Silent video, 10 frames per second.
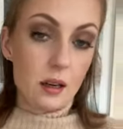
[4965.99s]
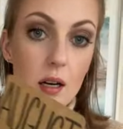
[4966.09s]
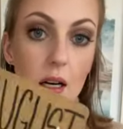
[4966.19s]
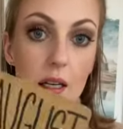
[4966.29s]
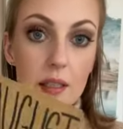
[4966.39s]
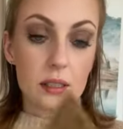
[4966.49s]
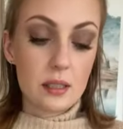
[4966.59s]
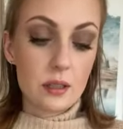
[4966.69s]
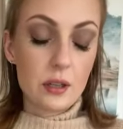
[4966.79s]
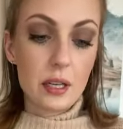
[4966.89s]

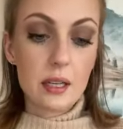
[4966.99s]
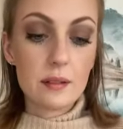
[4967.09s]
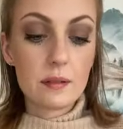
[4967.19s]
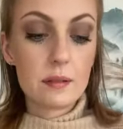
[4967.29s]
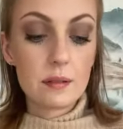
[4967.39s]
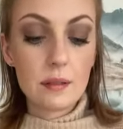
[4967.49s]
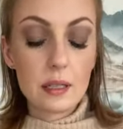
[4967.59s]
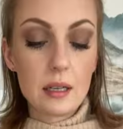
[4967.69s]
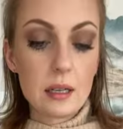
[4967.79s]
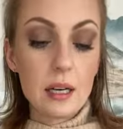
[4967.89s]
August, okay?
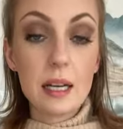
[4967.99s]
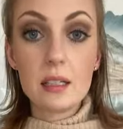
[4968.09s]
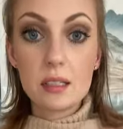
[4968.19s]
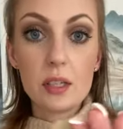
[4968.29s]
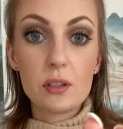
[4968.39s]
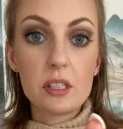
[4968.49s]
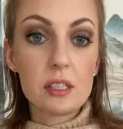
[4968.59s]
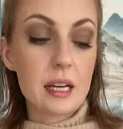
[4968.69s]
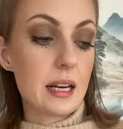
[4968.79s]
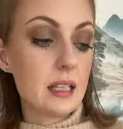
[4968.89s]
And a secret
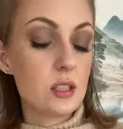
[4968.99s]
society.